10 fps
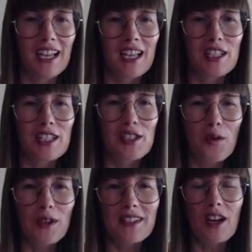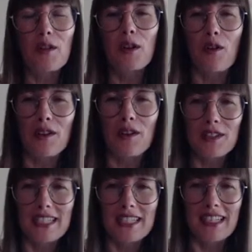So what are we going to
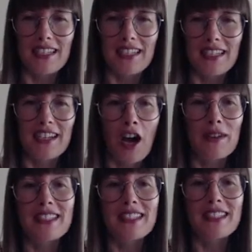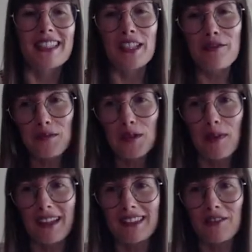see here now? It's a different
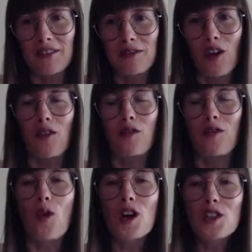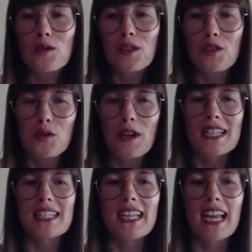perspective of what we do
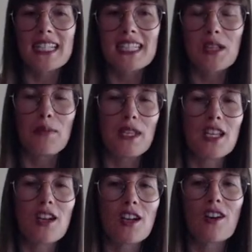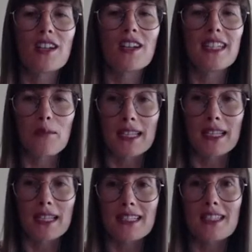as an NCP on a daily
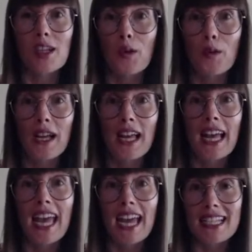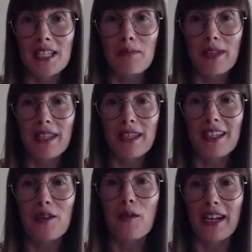basis. So NCP,
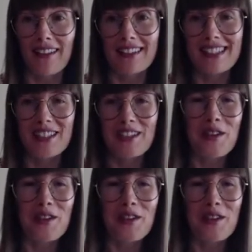what else?